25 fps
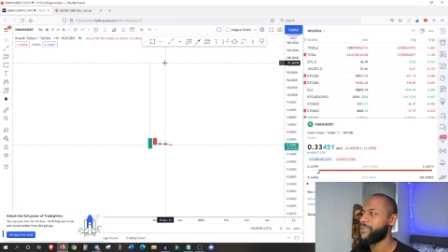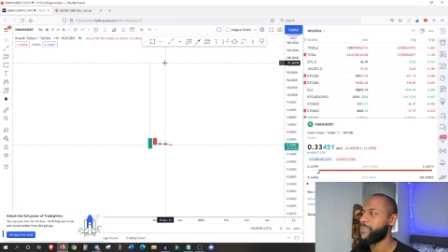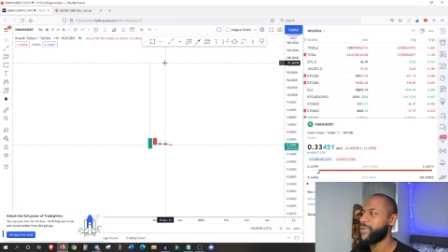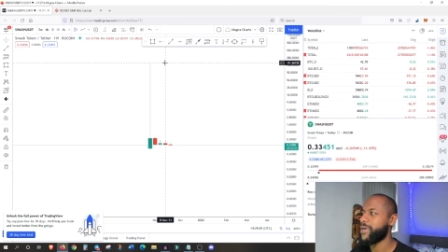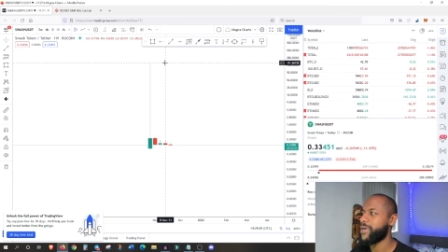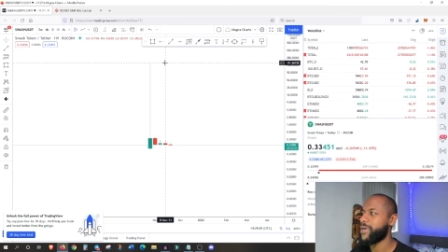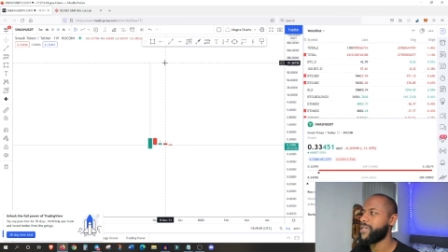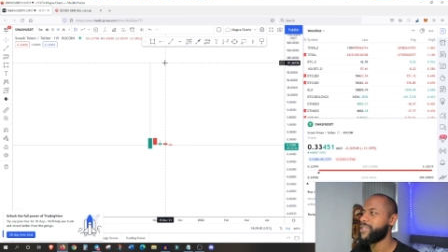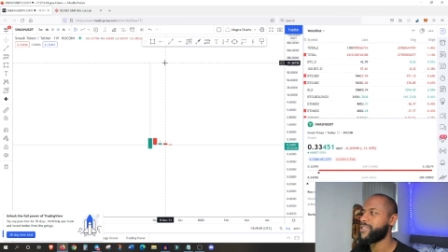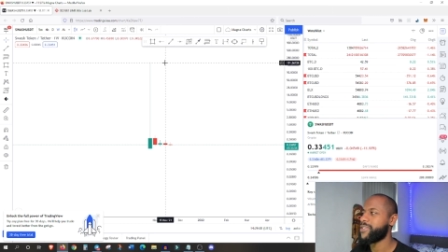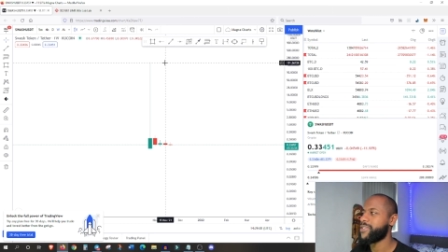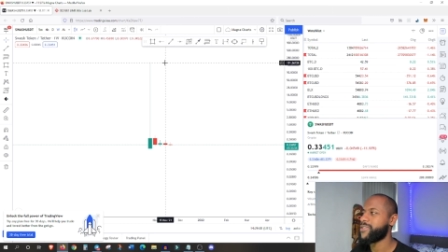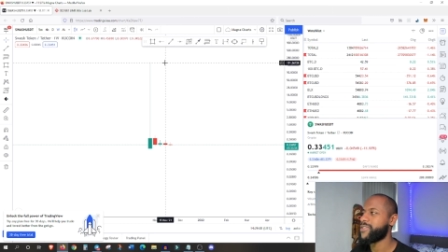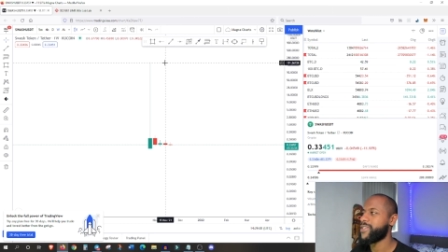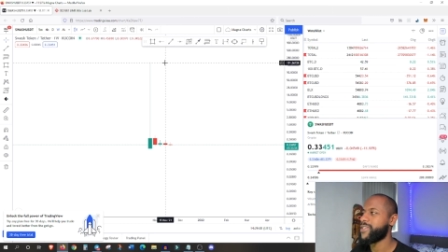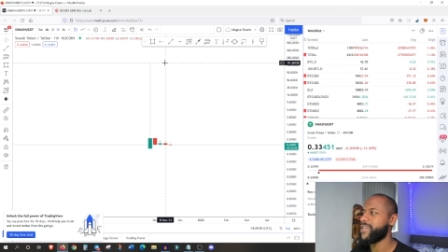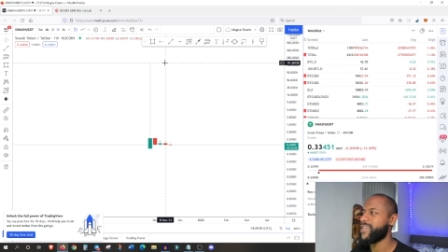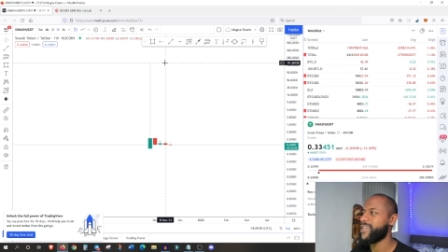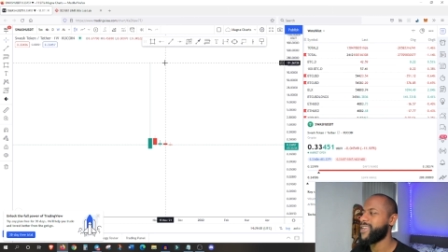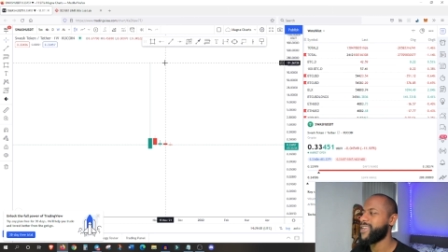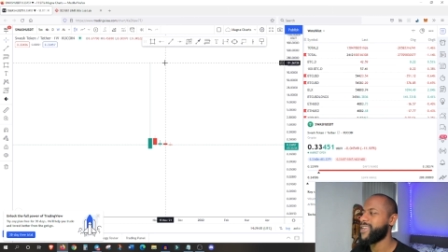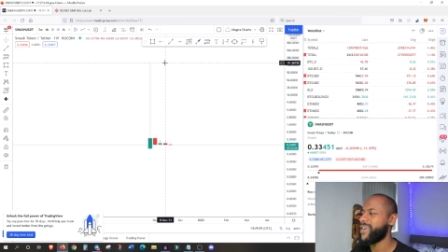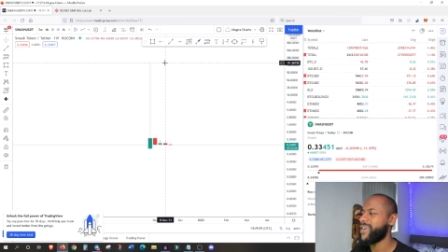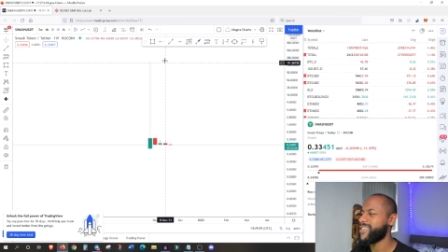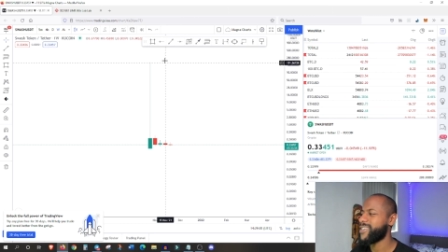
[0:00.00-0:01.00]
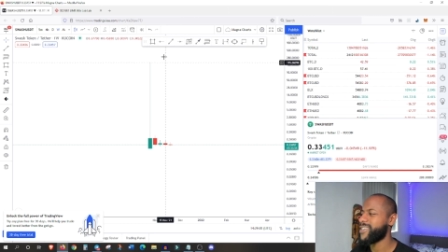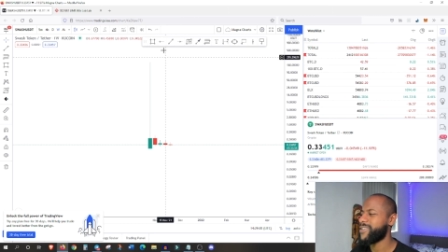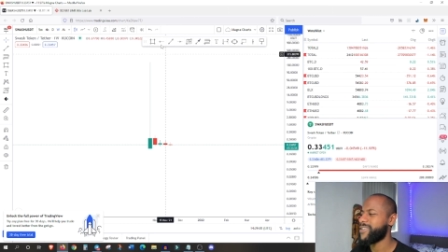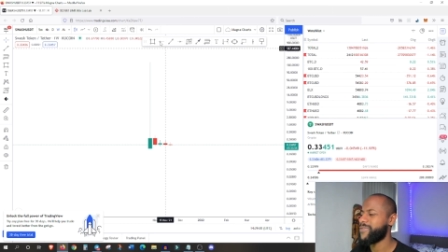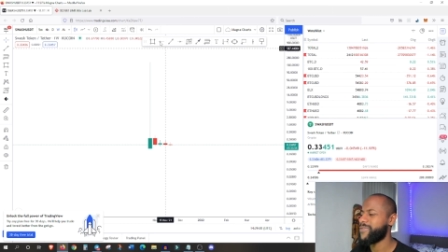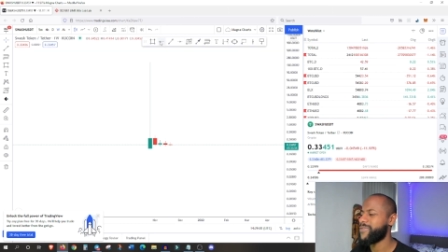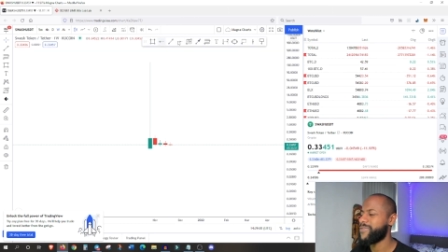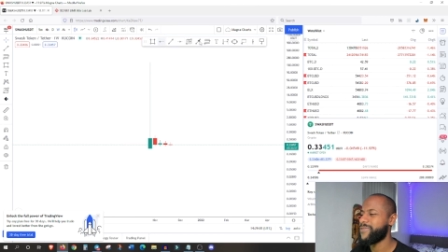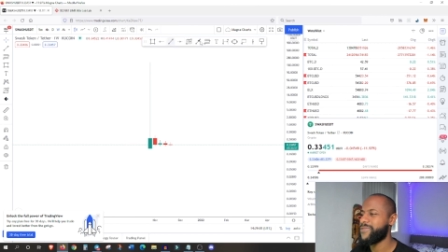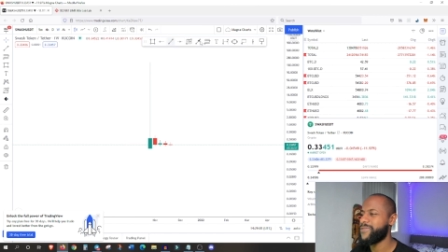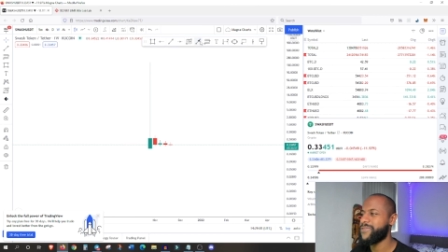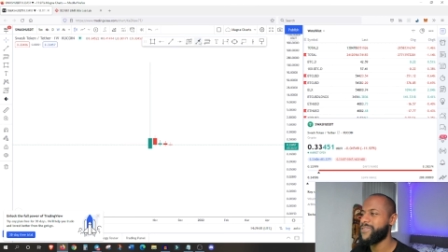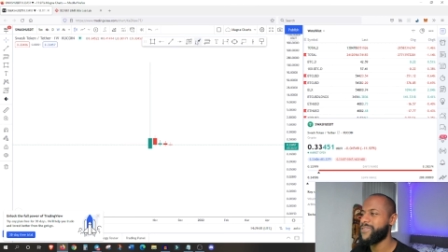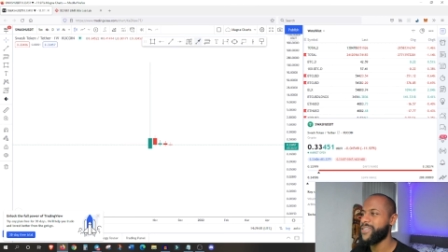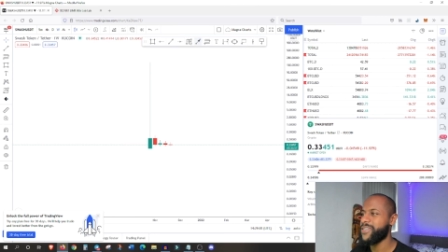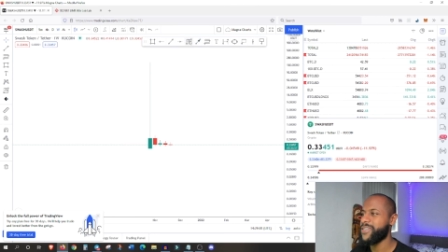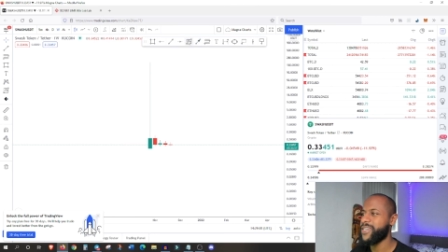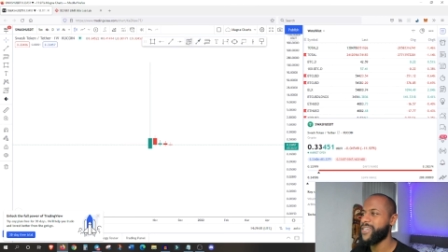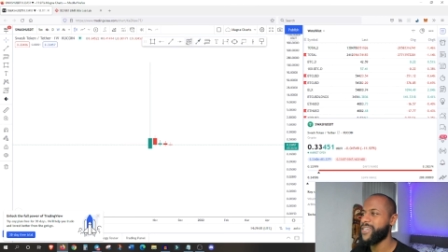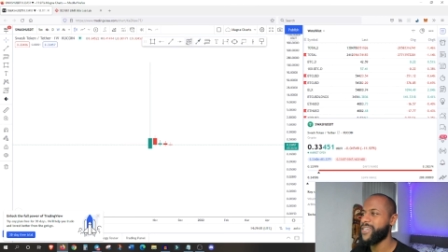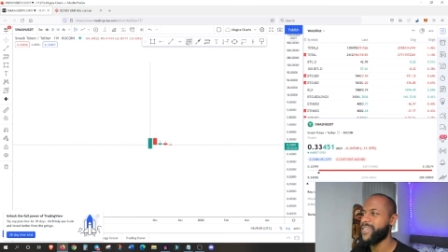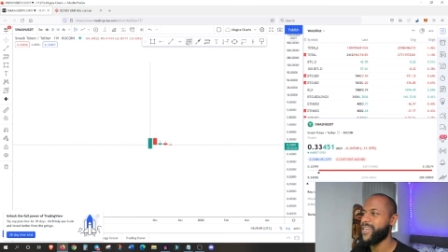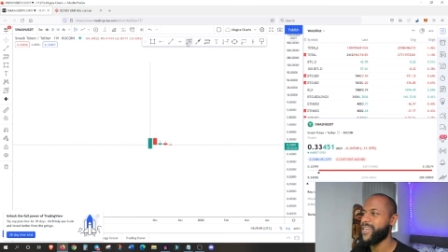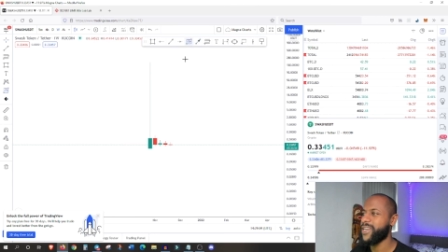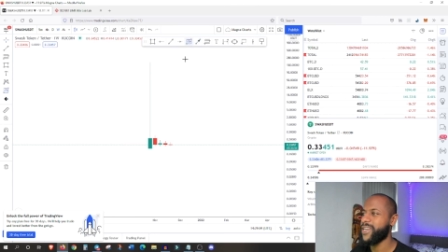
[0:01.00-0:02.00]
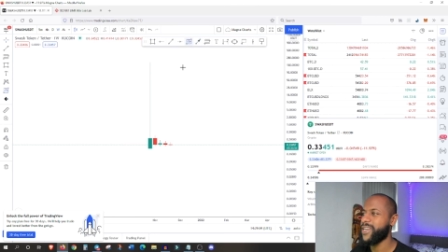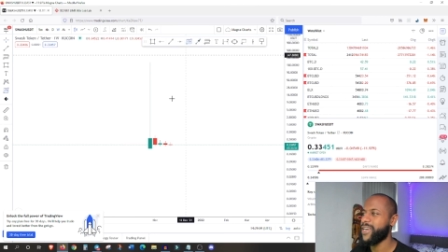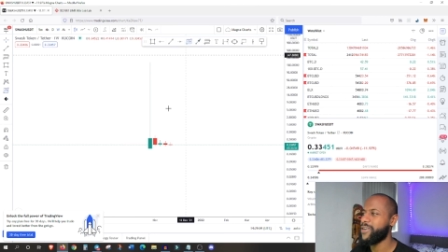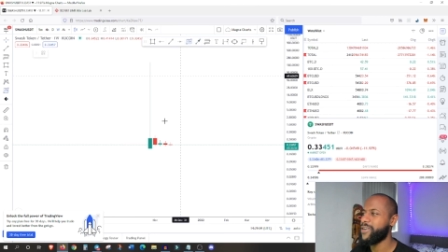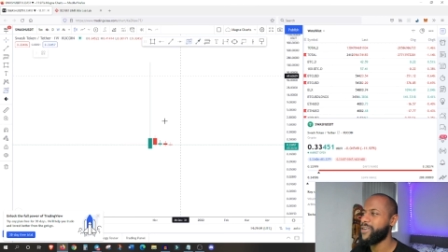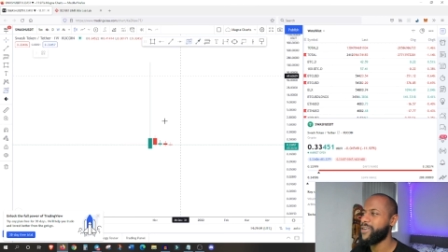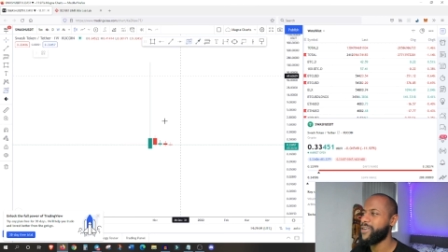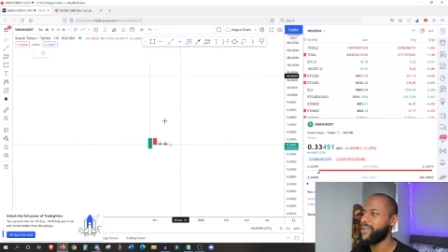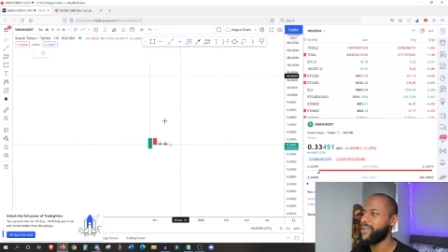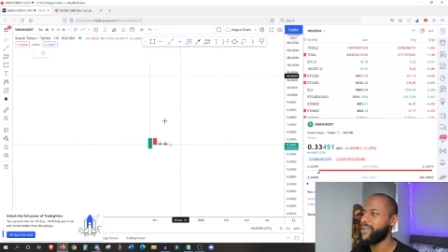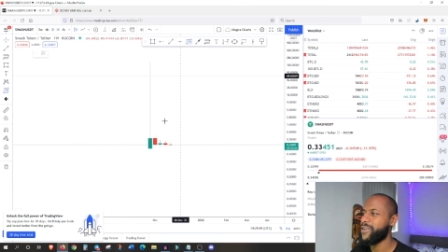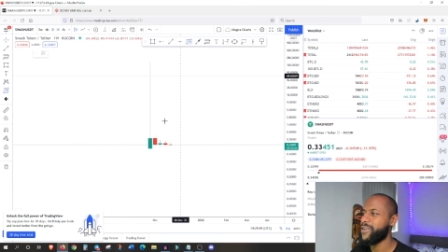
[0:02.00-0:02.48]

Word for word: from 109. Freaking hell.